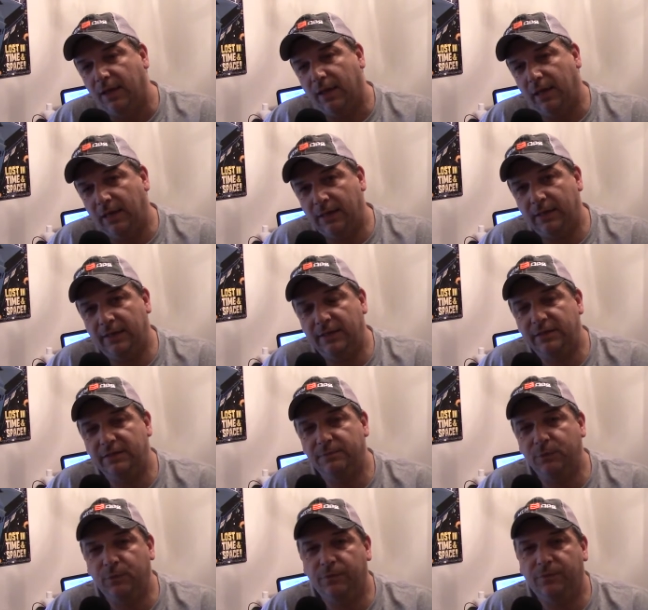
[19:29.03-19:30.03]
and
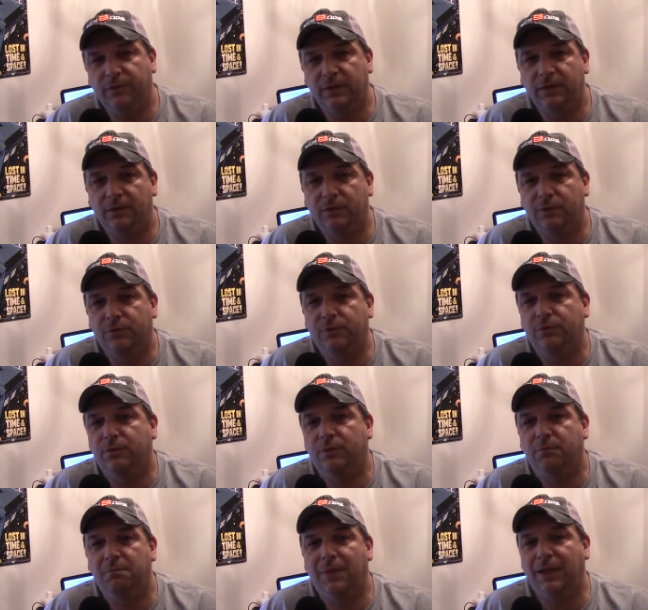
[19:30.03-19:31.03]
he's moved into
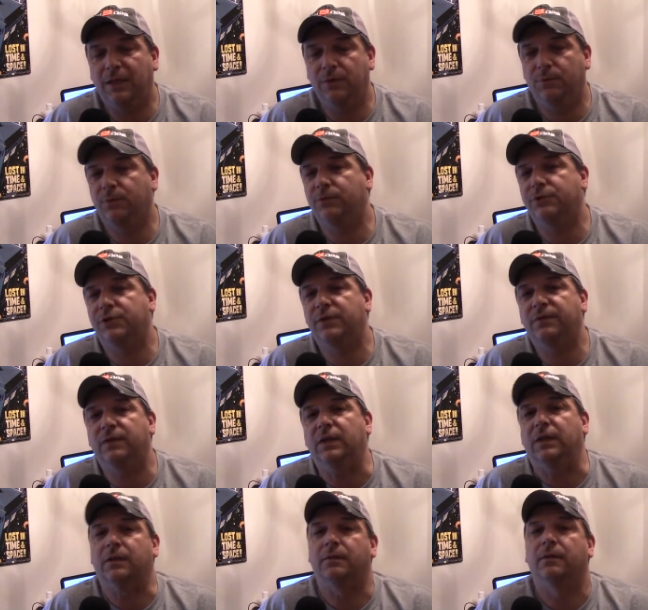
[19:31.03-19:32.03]
the manual
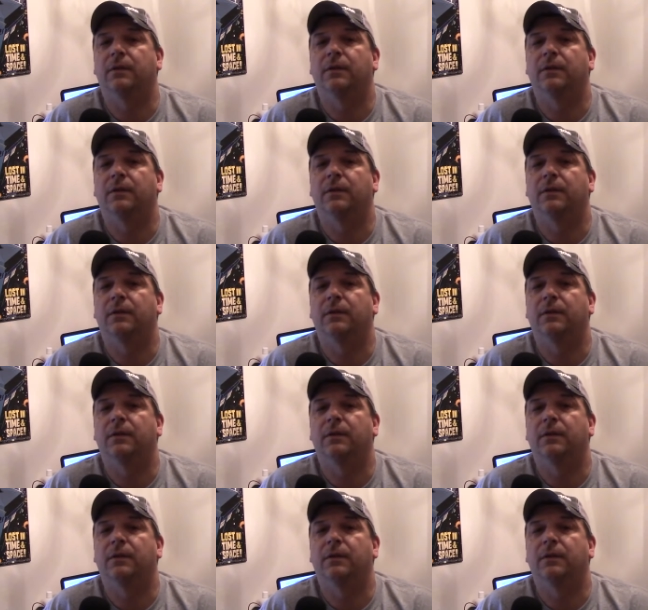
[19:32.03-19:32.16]
shifting.